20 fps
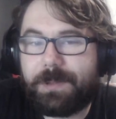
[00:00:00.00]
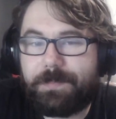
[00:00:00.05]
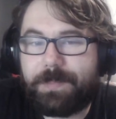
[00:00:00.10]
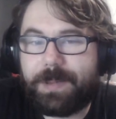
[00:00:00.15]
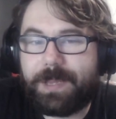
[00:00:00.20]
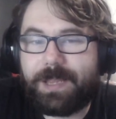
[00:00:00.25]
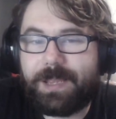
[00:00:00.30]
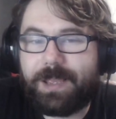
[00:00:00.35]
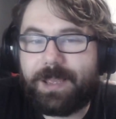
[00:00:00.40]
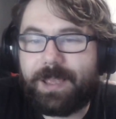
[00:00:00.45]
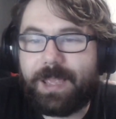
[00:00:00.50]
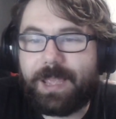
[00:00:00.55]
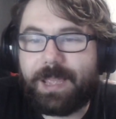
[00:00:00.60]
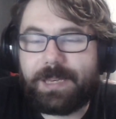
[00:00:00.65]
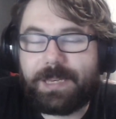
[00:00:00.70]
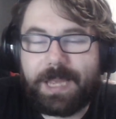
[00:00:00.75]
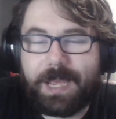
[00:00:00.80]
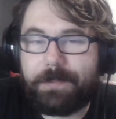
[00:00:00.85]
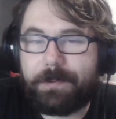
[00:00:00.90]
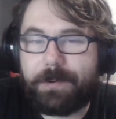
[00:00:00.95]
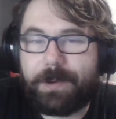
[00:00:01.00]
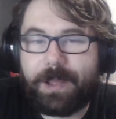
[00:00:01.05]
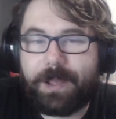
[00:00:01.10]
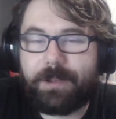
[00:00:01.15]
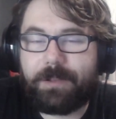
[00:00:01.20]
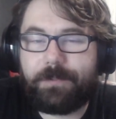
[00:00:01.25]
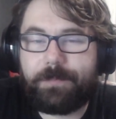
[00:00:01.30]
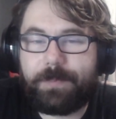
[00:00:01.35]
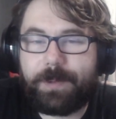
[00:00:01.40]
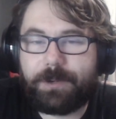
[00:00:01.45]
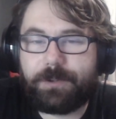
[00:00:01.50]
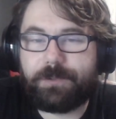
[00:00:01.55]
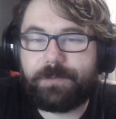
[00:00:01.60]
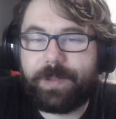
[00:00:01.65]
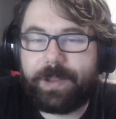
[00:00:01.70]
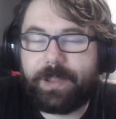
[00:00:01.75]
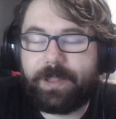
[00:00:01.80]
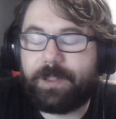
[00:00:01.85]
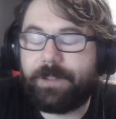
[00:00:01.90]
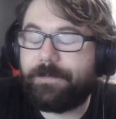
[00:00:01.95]
being a Tabernacle of Pendrell
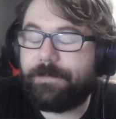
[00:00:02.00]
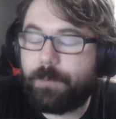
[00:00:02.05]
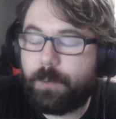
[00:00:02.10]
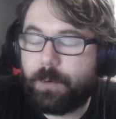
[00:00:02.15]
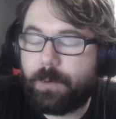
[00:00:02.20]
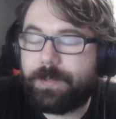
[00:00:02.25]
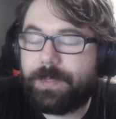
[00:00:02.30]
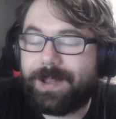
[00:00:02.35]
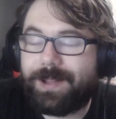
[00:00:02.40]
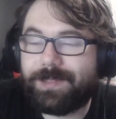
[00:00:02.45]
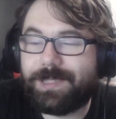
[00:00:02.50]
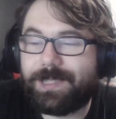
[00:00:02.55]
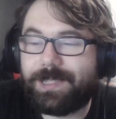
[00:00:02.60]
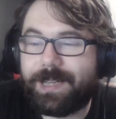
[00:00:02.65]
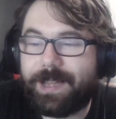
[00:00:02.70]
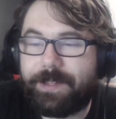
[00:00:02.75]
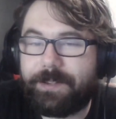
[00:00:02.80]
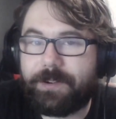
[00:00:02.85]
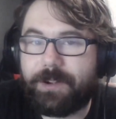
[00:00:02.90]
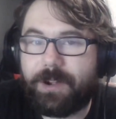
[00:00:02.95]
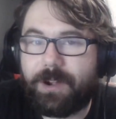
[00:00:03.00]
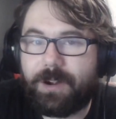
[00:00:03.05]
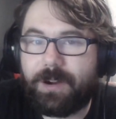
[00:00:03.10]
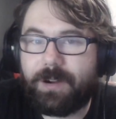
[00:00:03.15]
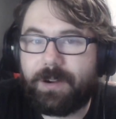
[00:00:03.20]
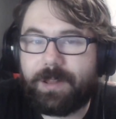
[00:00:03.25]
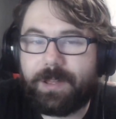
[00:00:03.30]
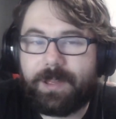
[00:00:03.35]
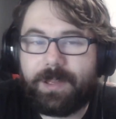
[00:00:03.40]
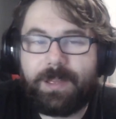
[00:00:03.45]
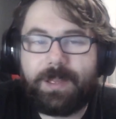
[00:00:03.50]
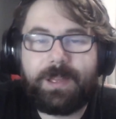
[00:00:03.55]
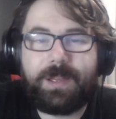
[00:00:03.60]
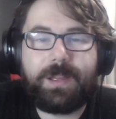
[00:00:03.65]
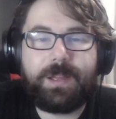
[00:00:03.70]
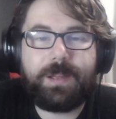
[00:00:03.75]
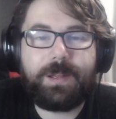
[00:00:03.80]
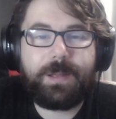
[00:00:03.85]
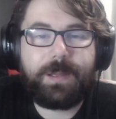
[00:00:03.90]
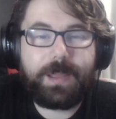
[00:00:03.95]
Vale, a $4,000 card
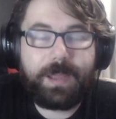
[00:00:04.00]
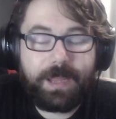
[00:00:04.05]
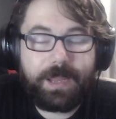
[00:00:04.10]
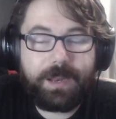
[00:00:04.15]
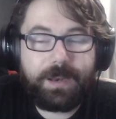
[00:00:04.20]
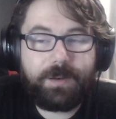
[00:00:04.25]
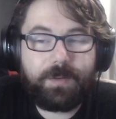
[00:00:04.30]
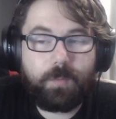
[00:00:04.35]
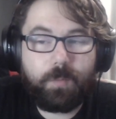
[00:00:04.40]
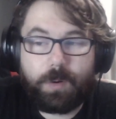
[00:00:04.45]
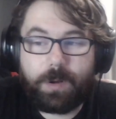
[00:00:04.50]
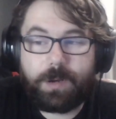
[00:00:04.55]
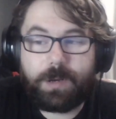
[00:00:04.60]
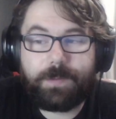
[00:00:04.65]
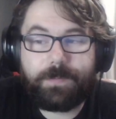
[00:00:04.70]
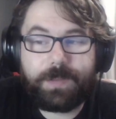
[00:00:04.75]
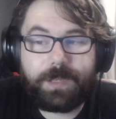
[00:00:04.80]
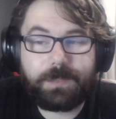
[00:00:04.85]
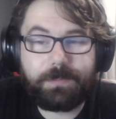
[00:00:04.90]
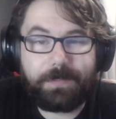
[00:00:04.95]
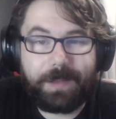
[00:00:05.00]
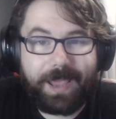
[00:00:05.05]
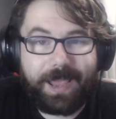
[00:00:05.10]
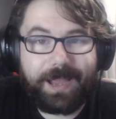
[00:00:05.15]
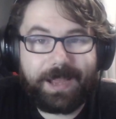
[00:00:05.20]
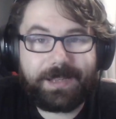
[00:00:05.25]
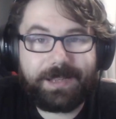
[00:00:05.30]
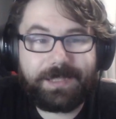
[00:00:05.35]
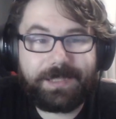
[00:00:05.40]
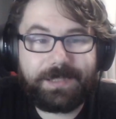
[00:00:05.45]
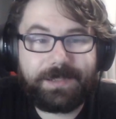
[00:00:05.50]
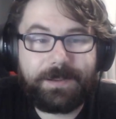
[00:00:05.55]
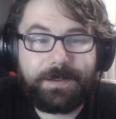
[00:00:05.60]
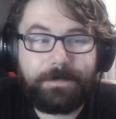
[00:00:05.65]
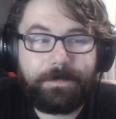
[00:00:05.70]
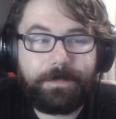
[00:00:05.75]
in one of these packs,